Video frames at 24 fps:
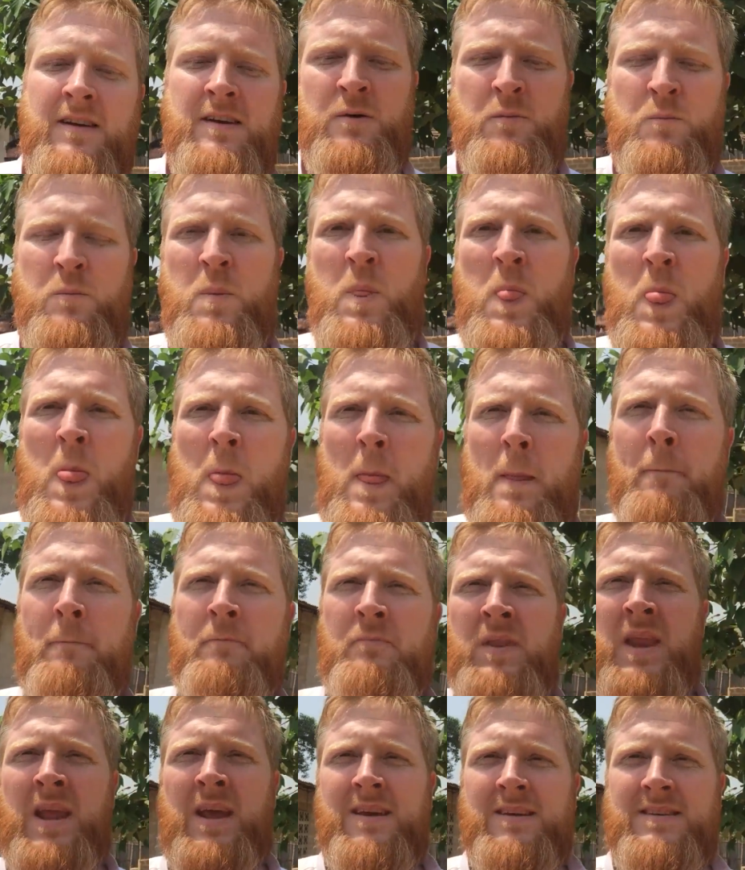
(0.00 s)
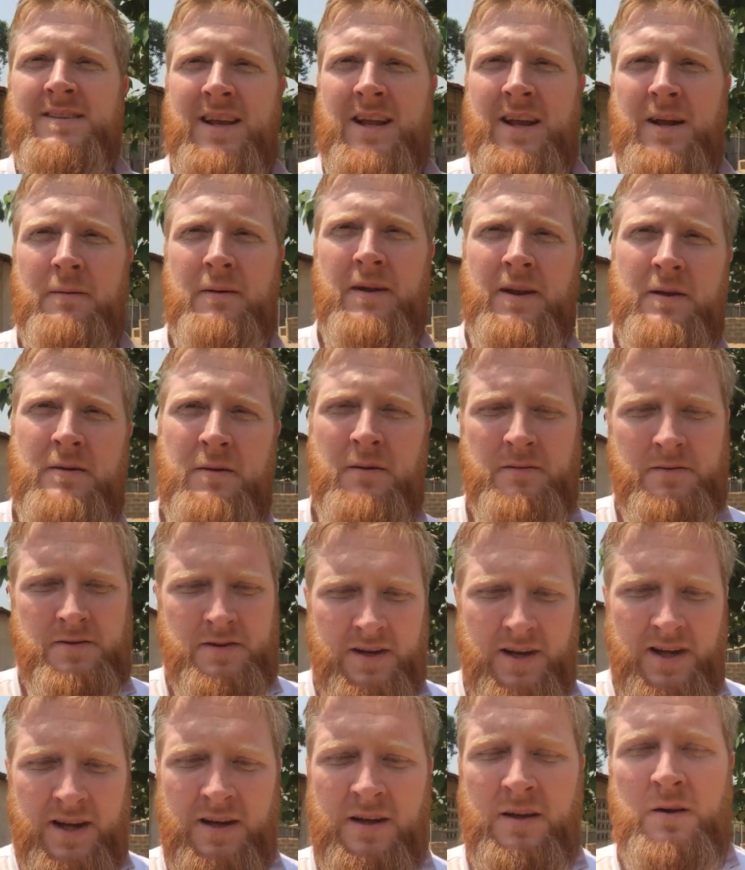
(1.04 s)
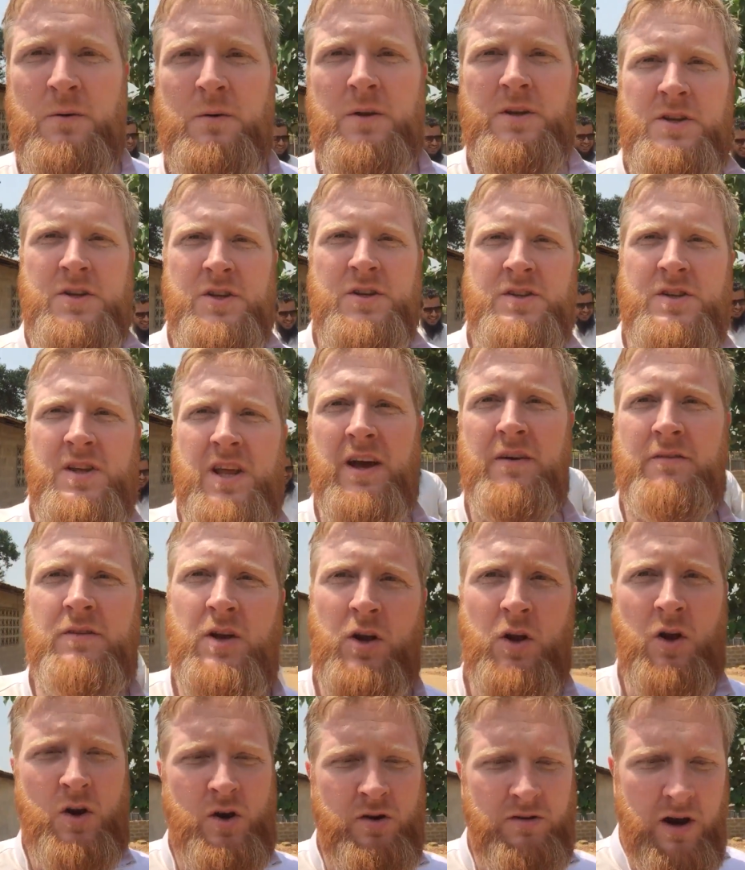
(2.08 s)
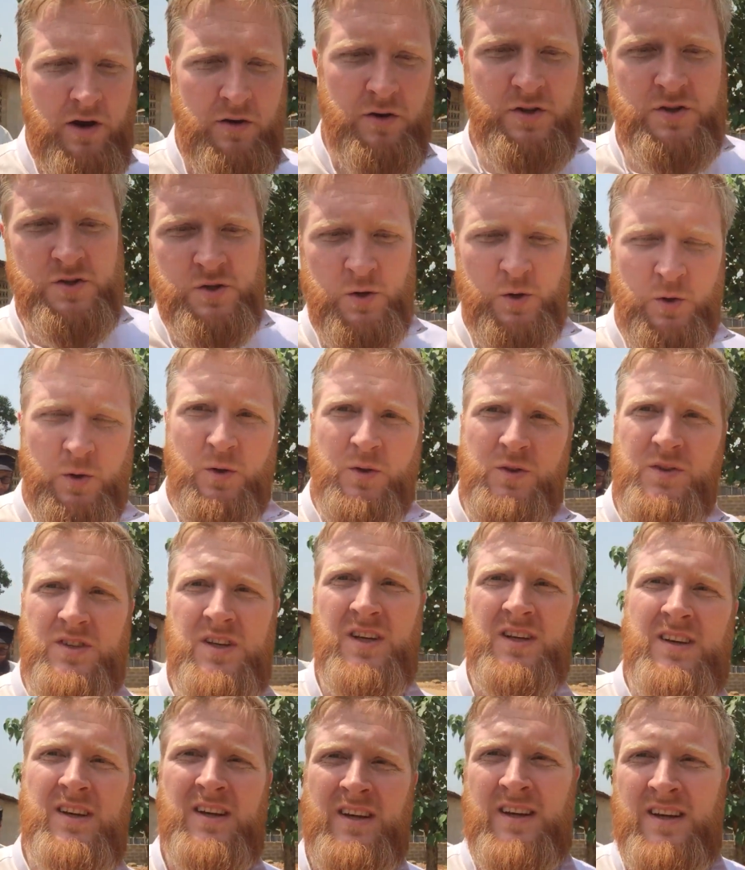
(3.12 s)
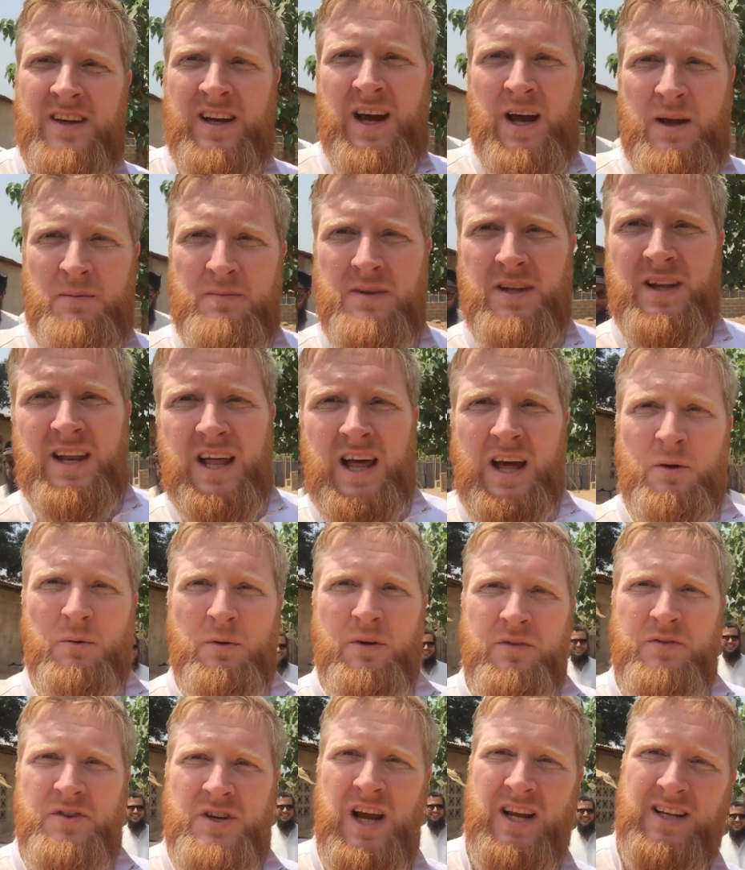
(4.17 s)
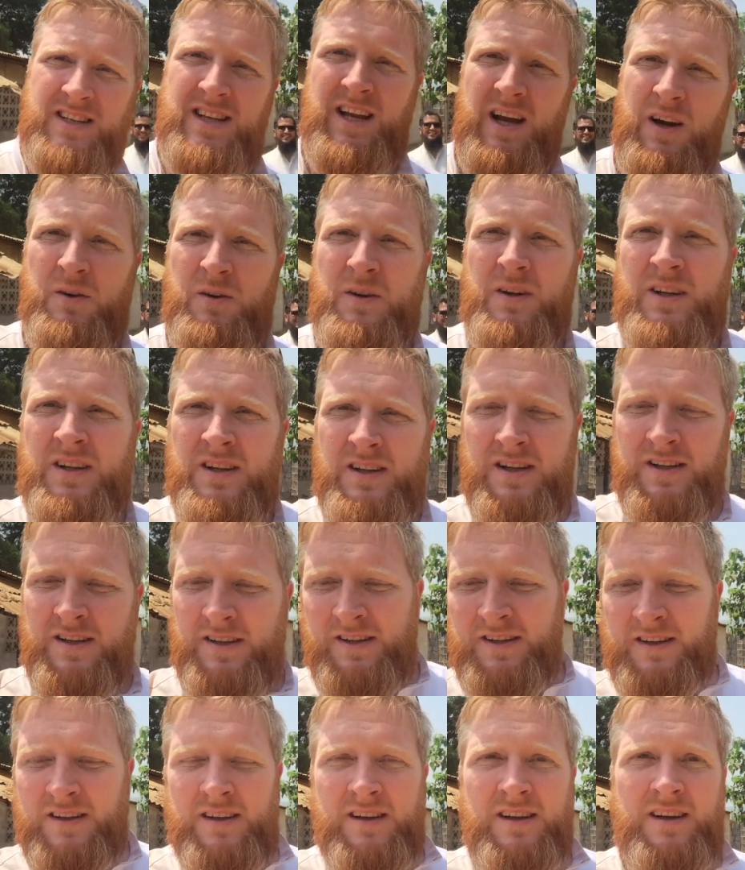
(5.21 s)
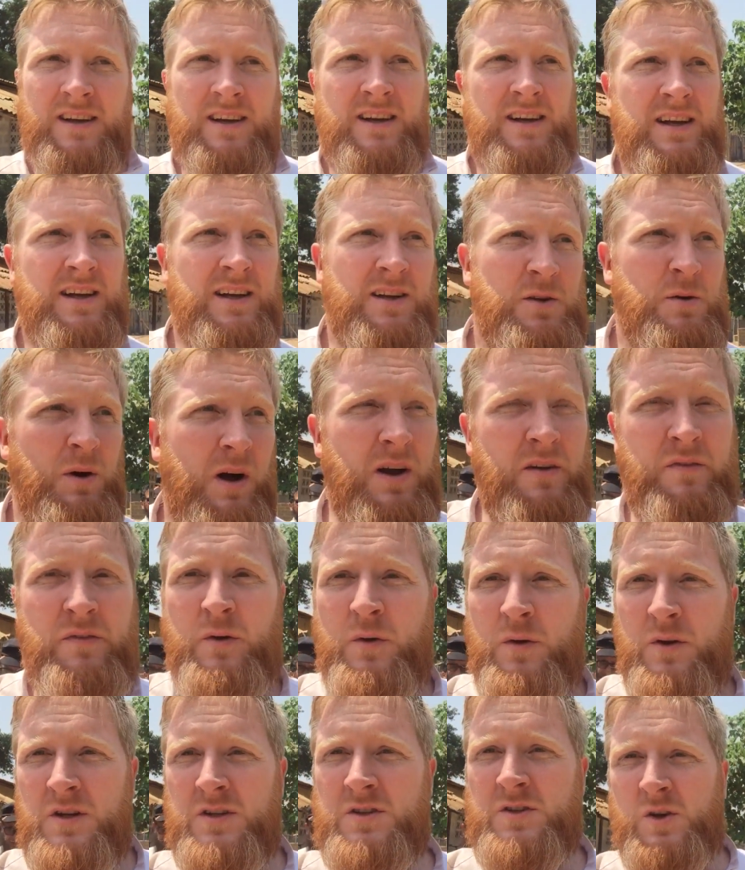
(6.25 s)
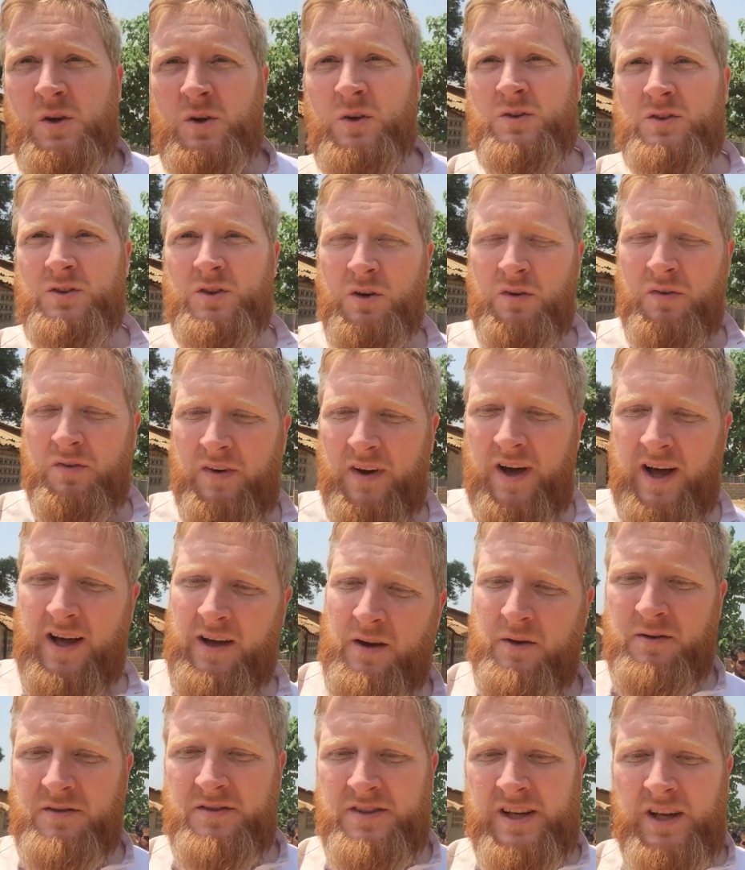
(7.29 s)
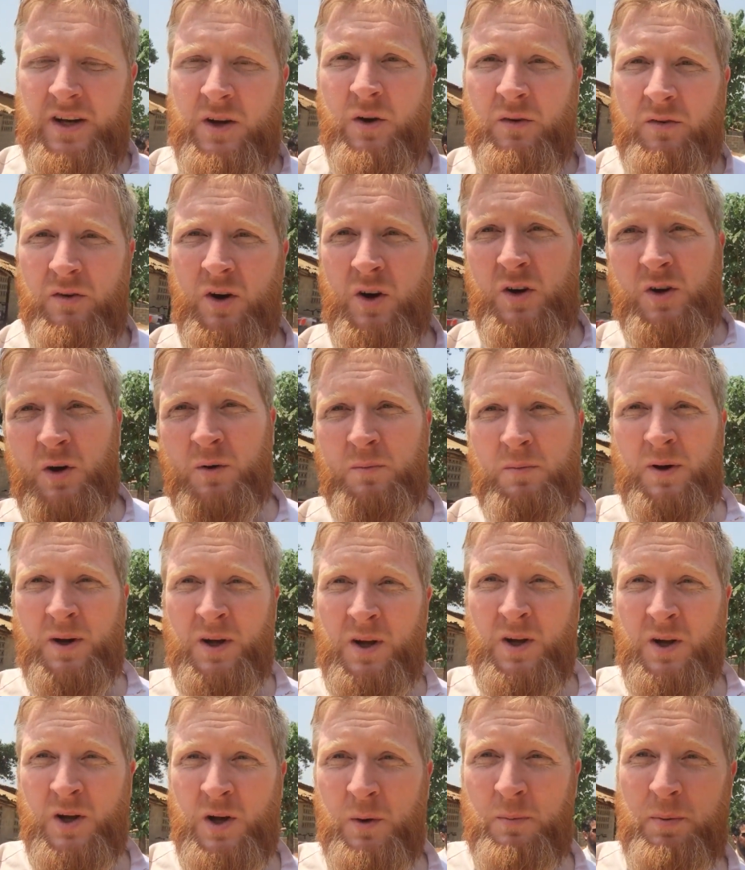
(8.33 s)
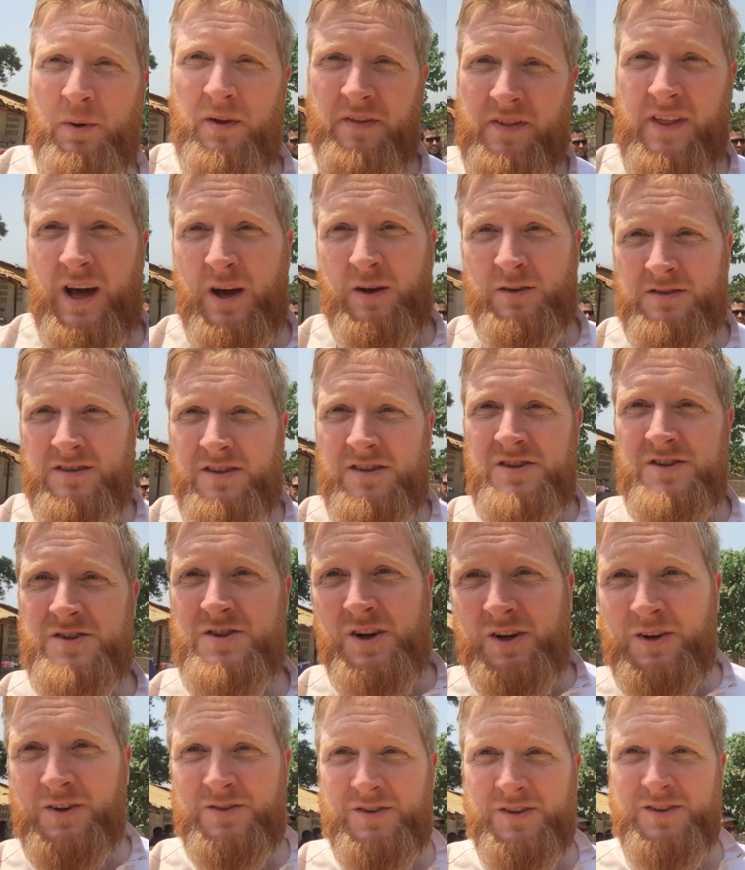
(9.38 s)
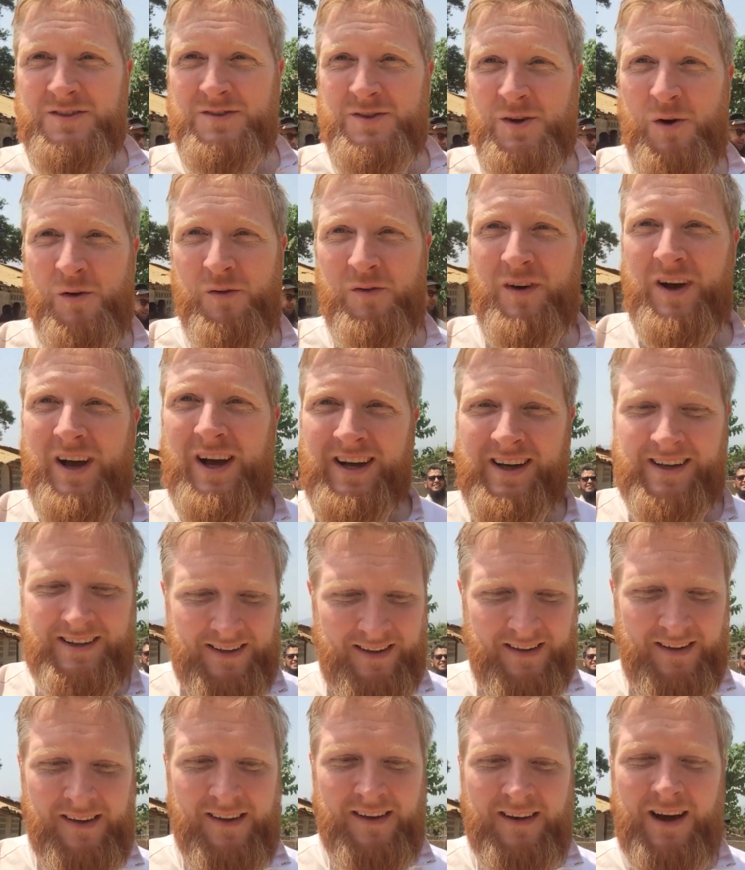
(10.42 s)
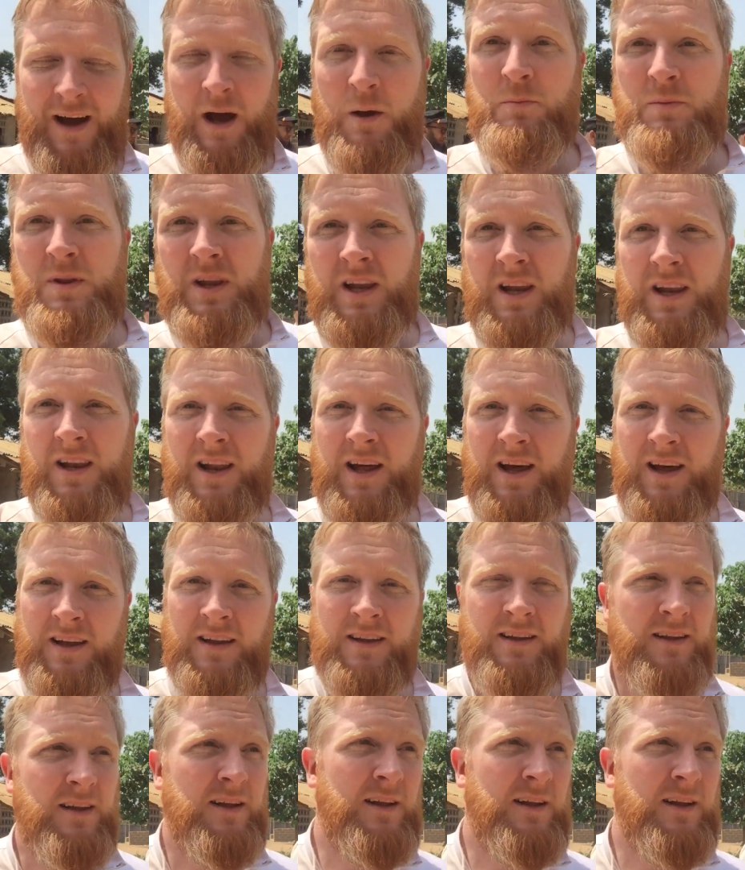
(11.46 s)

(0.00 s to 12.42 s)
Salaam alaikum. We're just having a look around the schools. Alhamdulillah, we've checked out quite a few of the schools so far. We've seen over a couple of thousand children so far. Alhamdulillah.